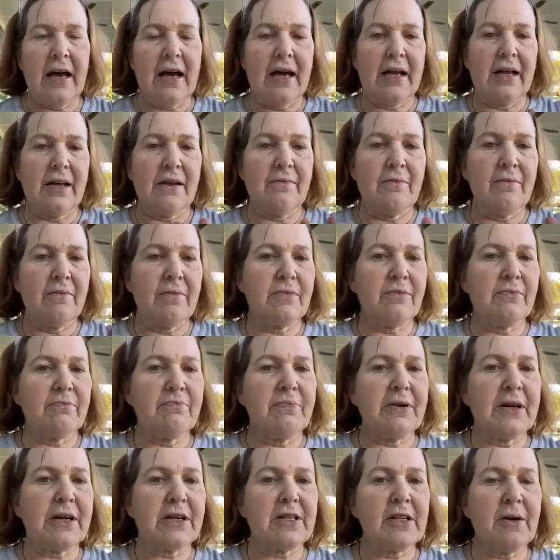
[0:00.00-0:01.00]
I
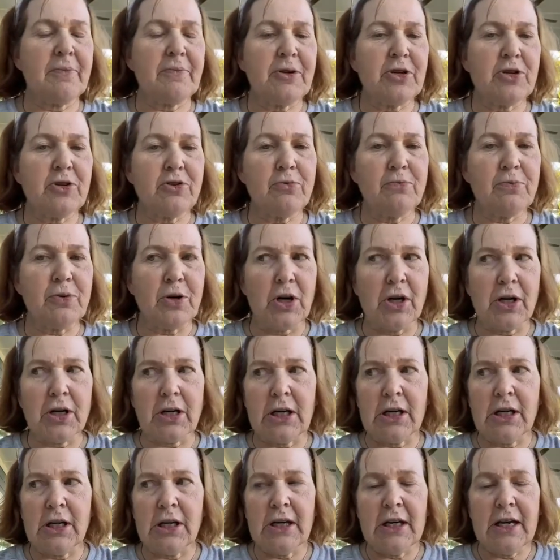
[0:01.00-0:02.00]
picked up a new
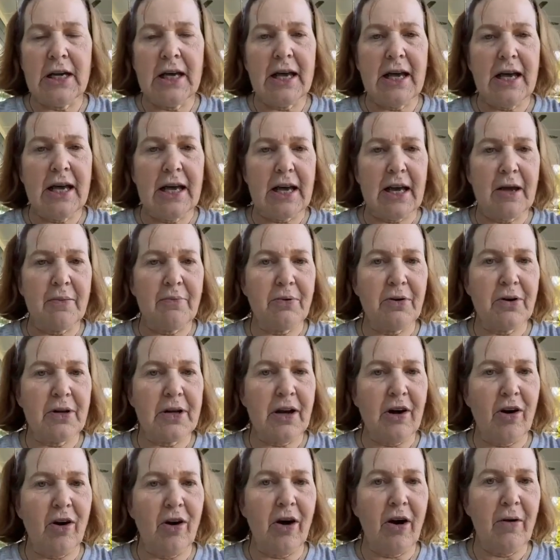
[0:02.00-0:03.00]
book and I
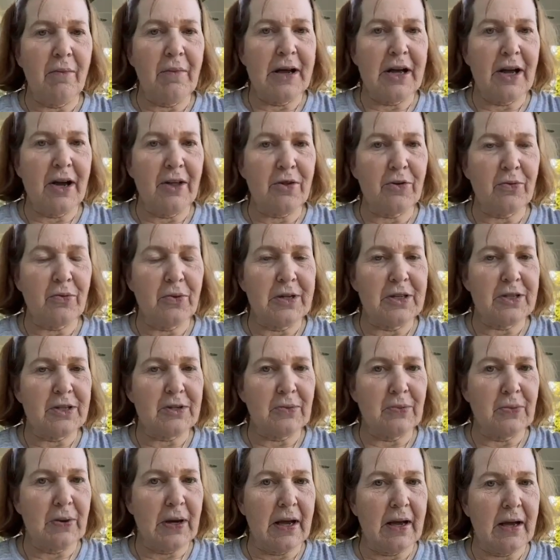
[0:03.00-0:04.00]
put all my other ones
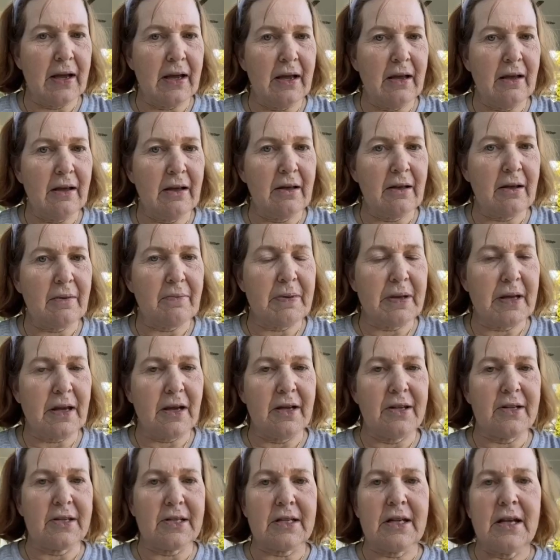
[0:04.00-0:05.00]
away
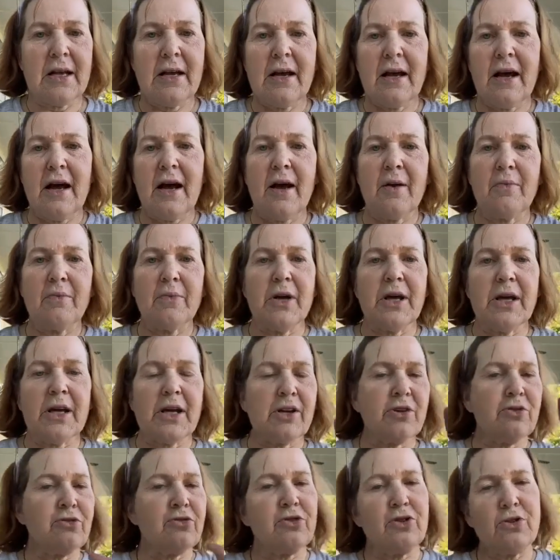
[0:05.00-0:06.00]
because I'm
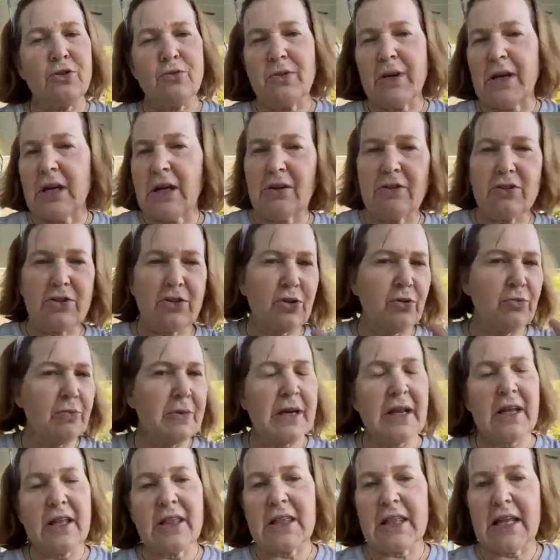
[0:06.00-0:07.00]
like doing so
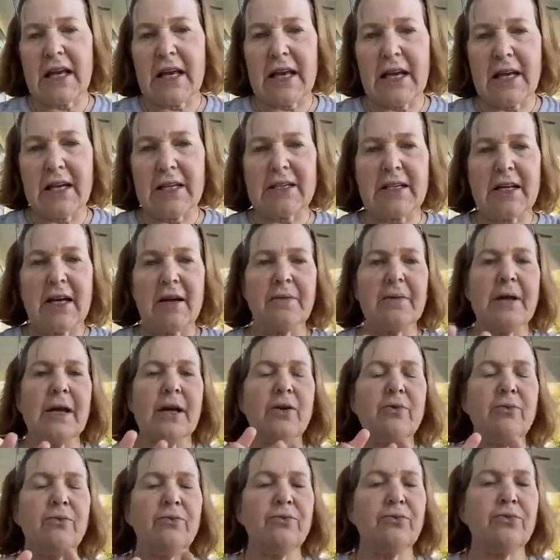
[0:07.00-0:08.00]
many things and I'm
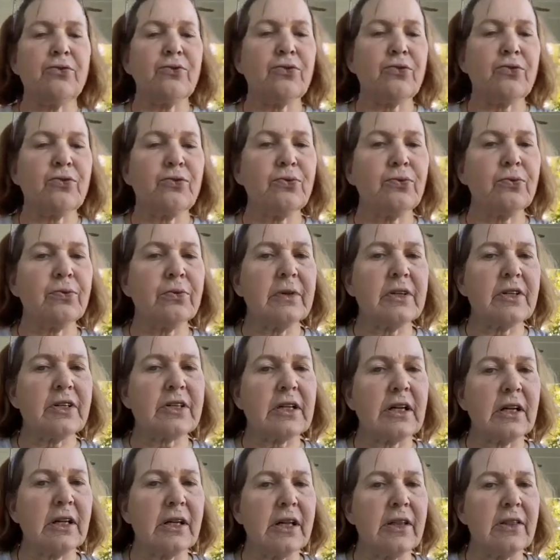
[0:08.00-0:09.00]
like,
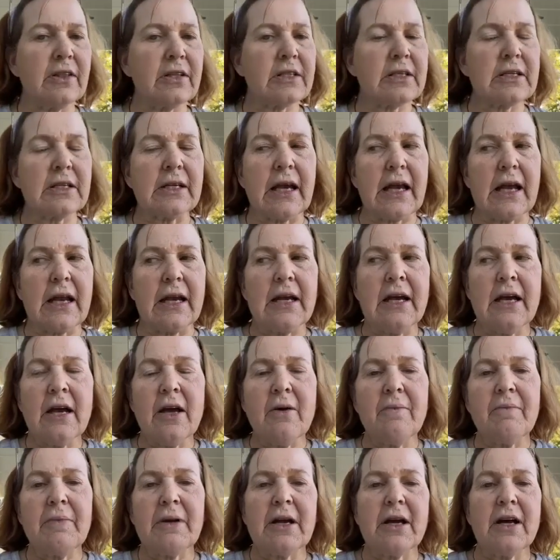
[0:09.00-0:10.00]
it's clean slate.
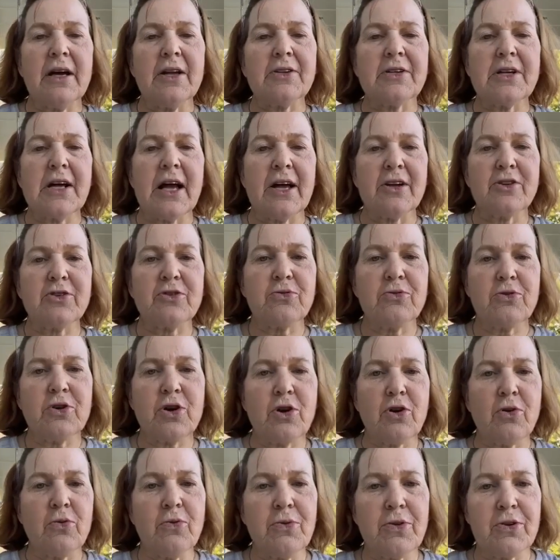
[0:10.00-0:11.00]
Because as you
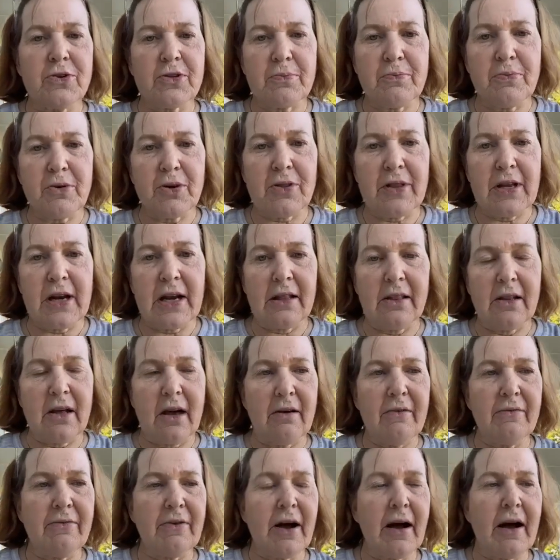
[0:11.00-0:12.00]
know, there's a book that I
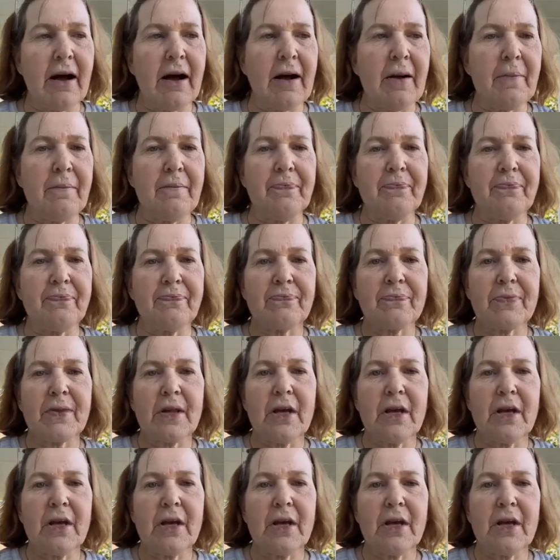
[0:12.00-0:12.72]
love, um,